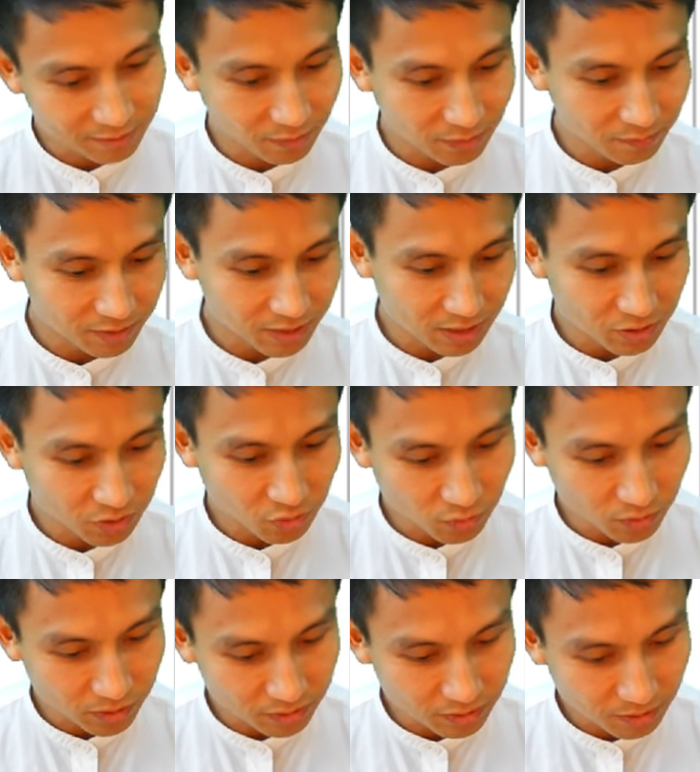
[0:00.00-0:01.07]
52
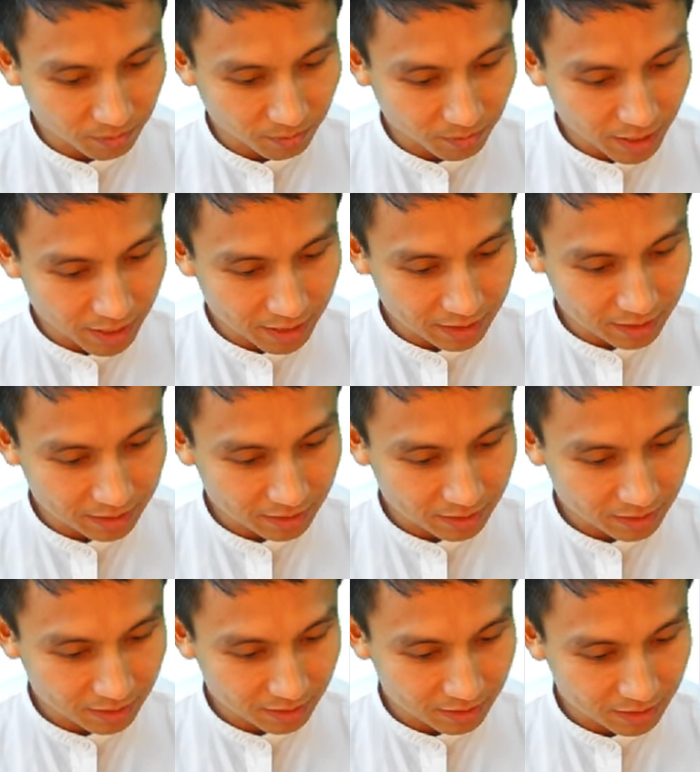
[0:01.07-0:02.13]
is minus
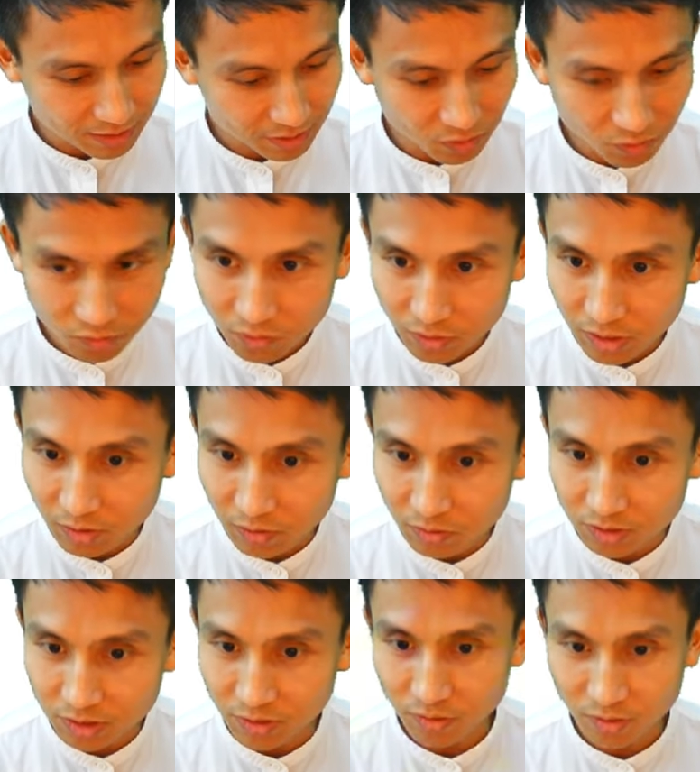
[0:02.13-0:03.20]
32 equals
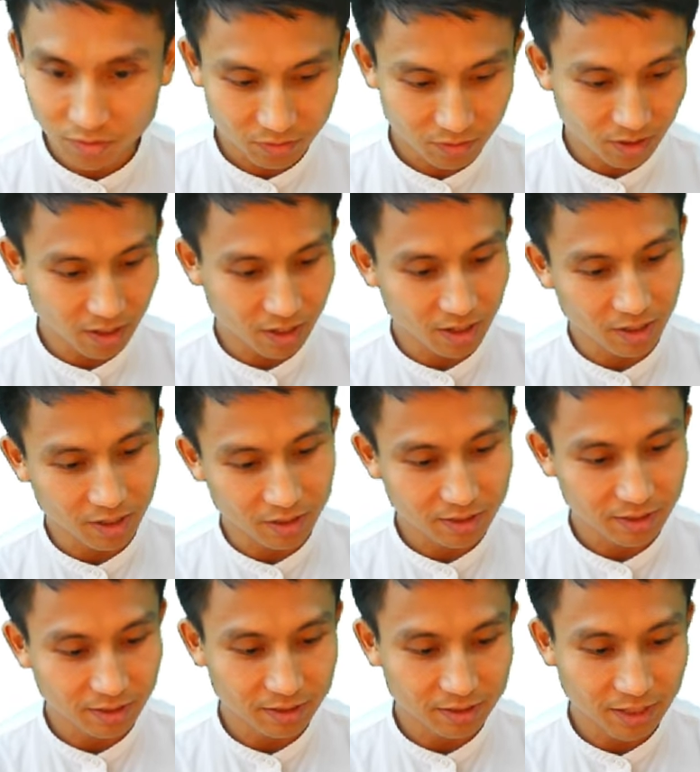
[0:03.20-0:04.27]
0. Aha,
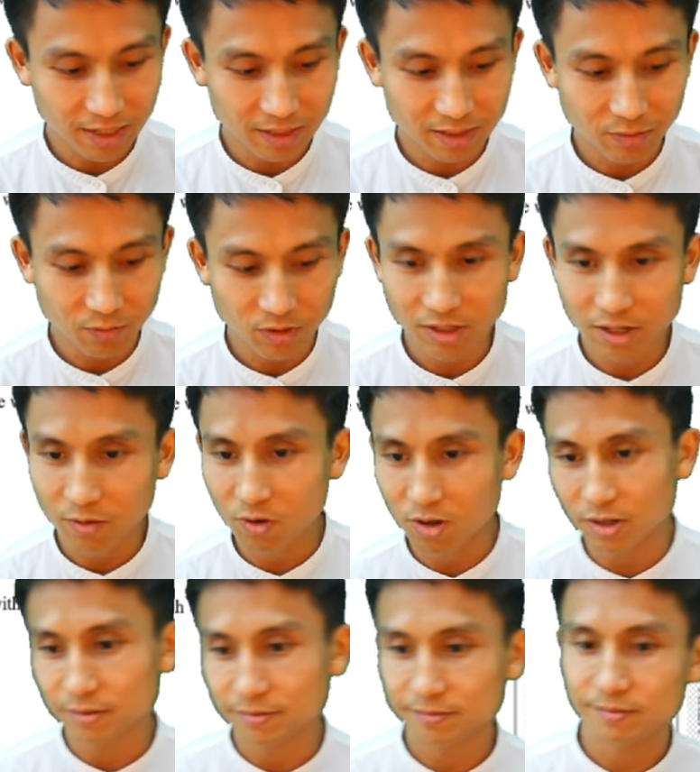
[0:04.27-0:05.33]
exactly what they
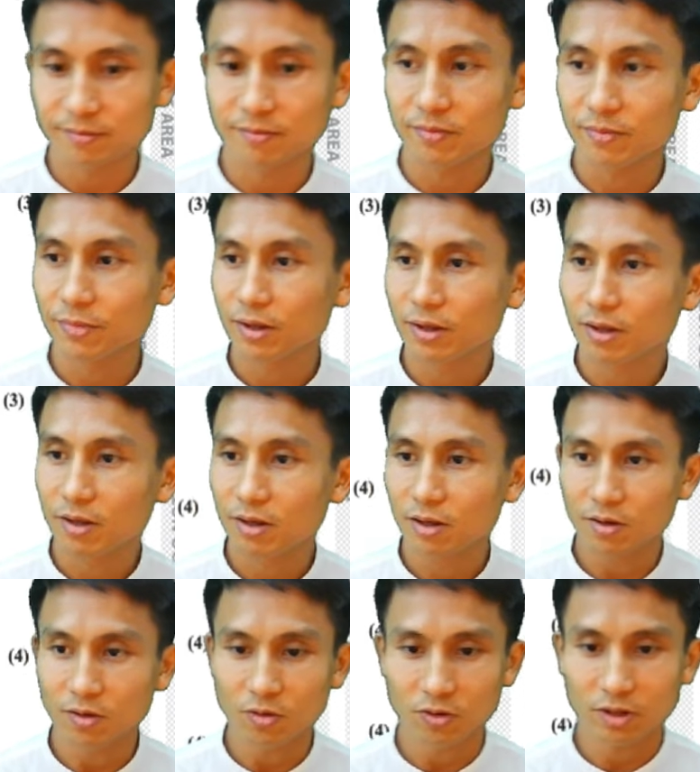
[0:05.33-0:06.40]
want.
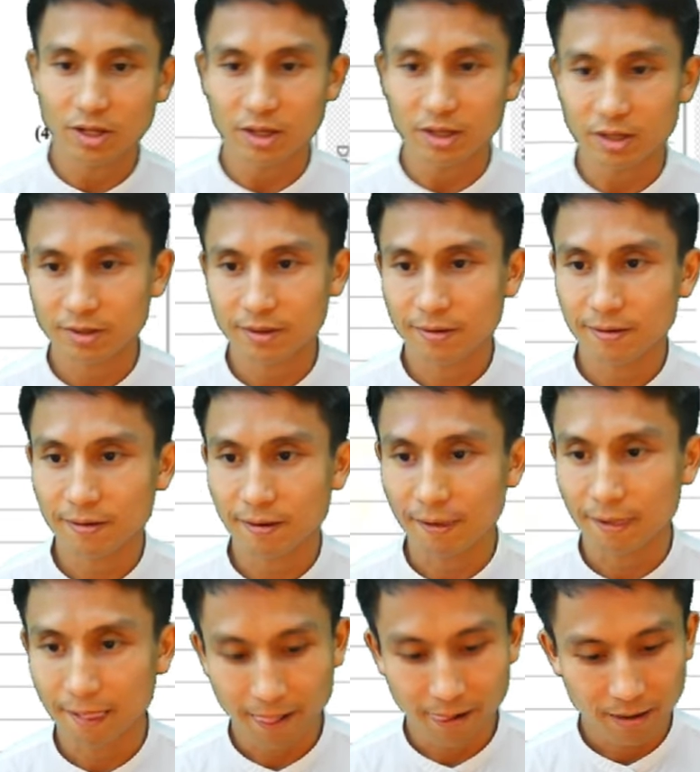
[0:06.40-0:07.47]
Okay.
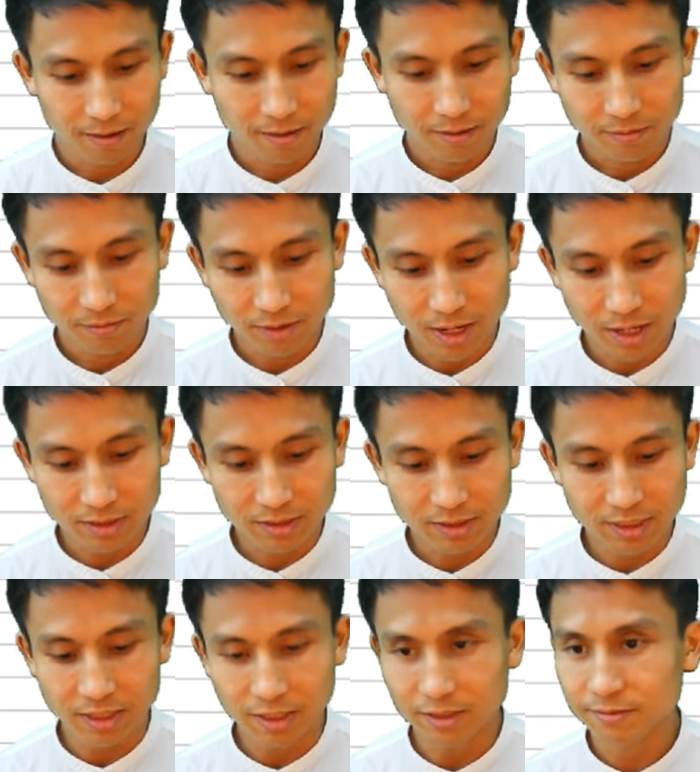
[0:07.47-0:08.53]
Part
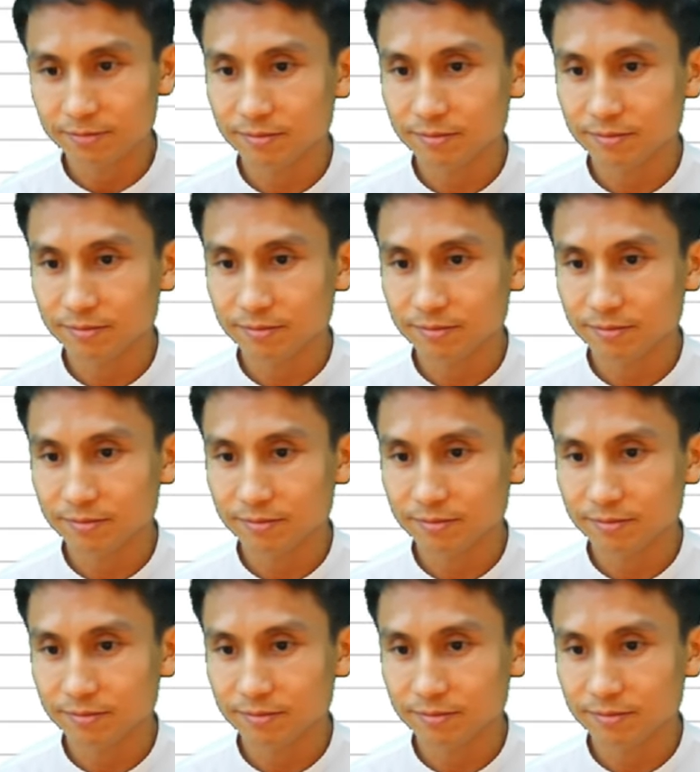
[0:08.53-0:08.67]
C.